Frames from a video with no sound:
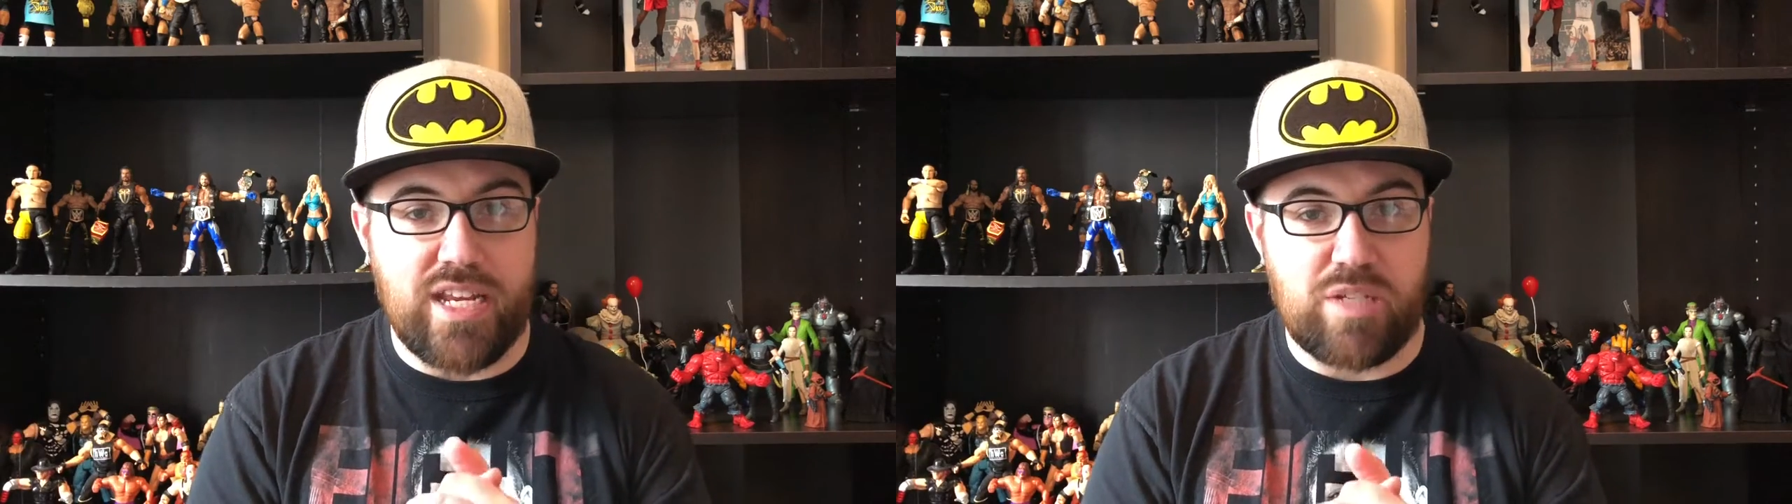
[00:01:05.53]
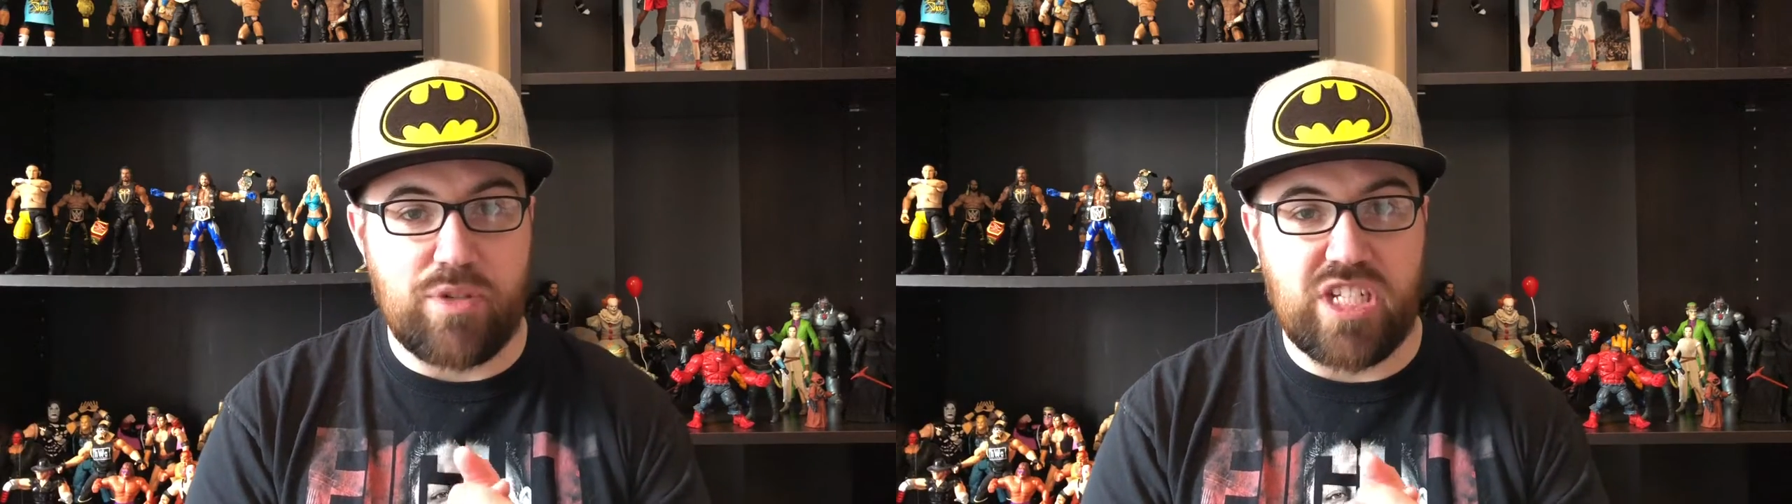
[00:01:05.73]

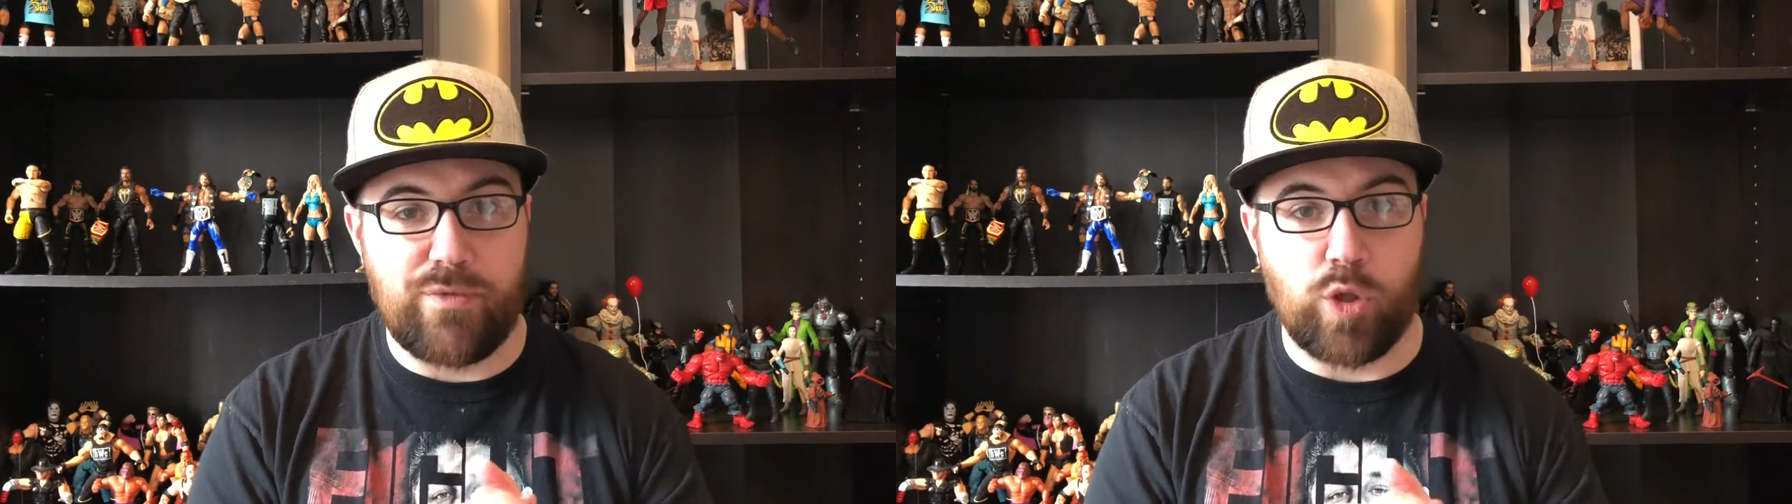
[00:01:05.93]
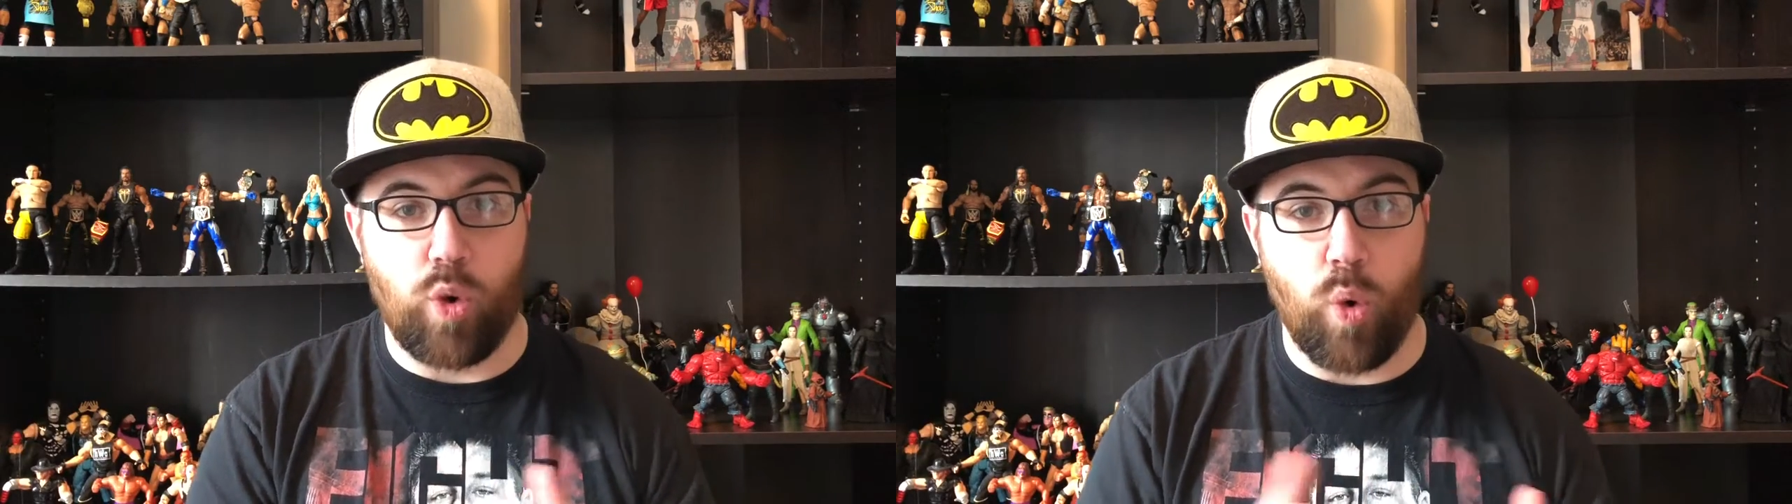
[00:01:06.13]

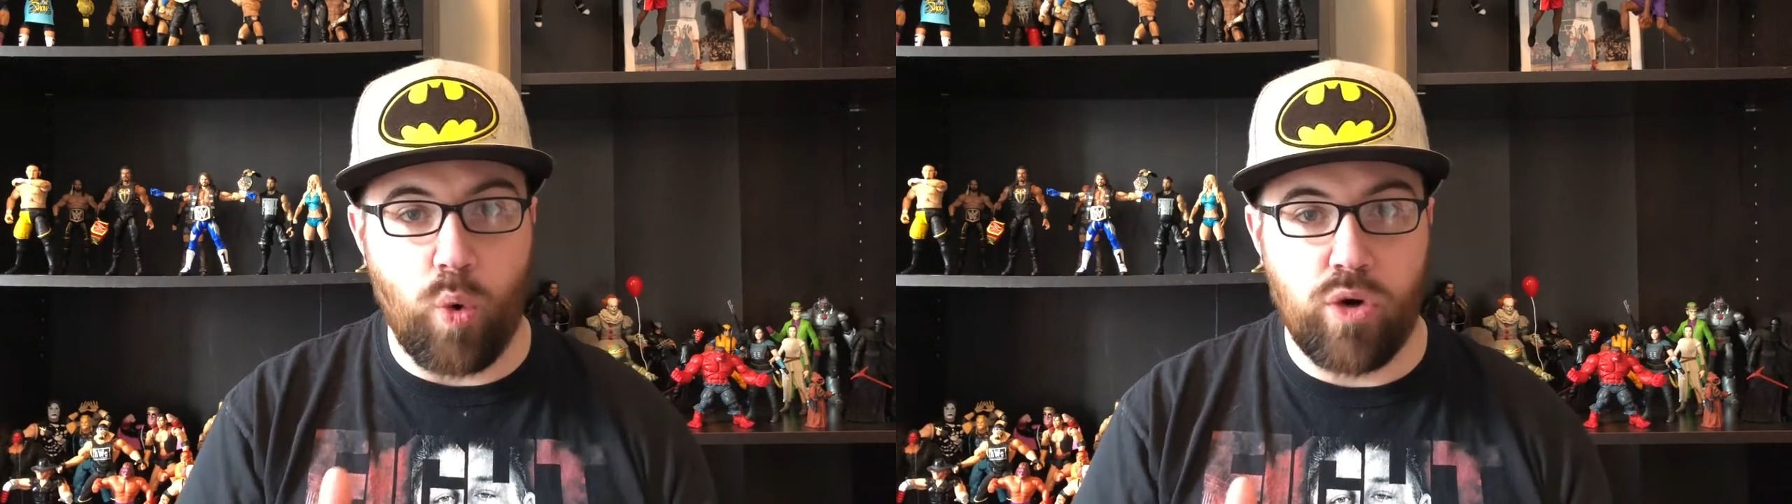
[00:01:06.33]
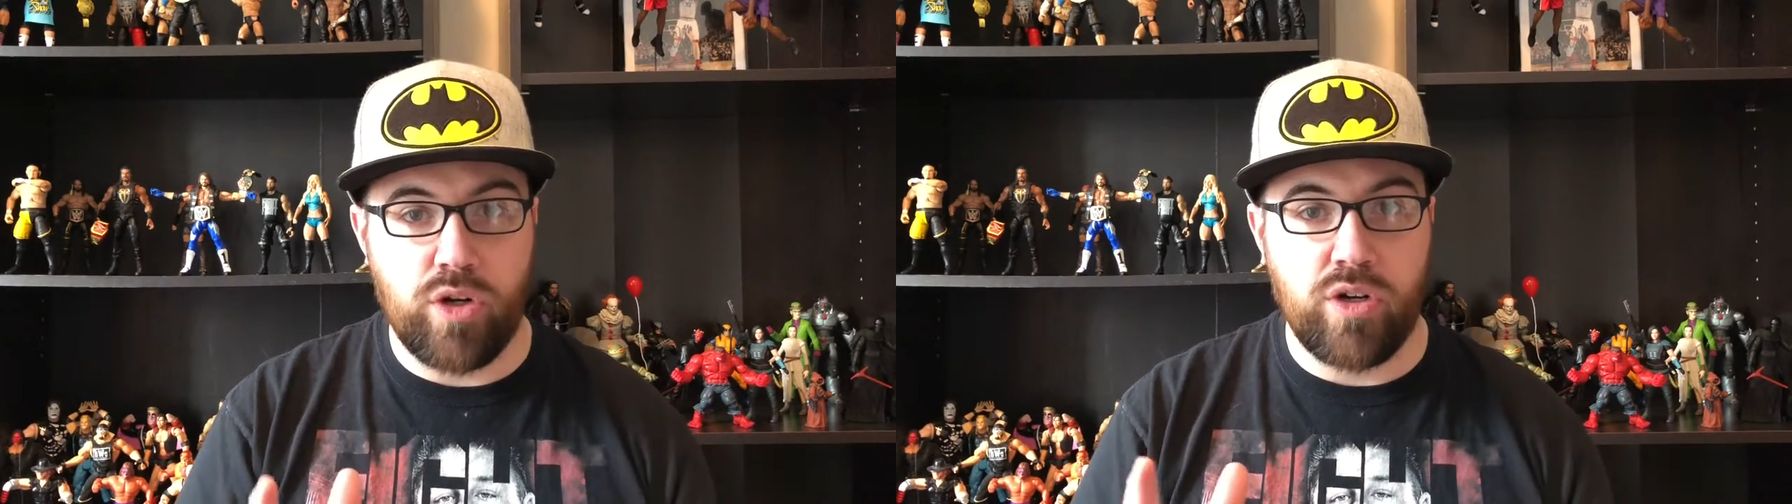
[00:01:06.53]
specific
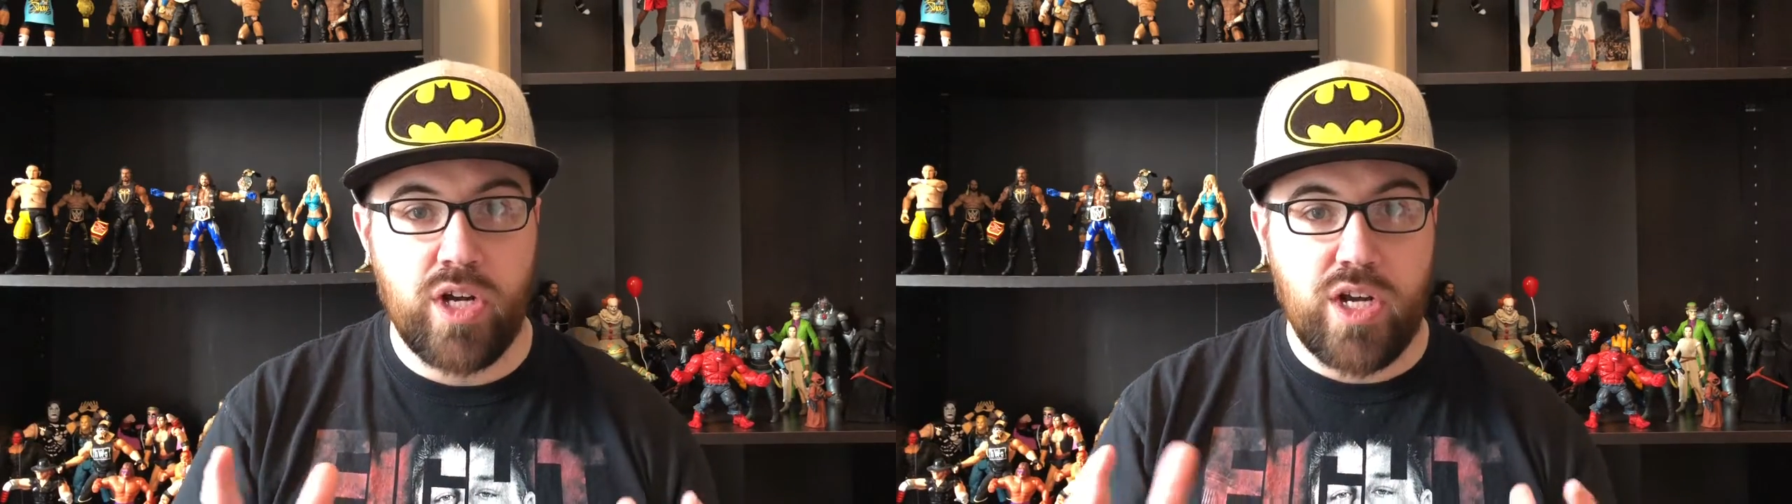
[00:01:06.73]
order,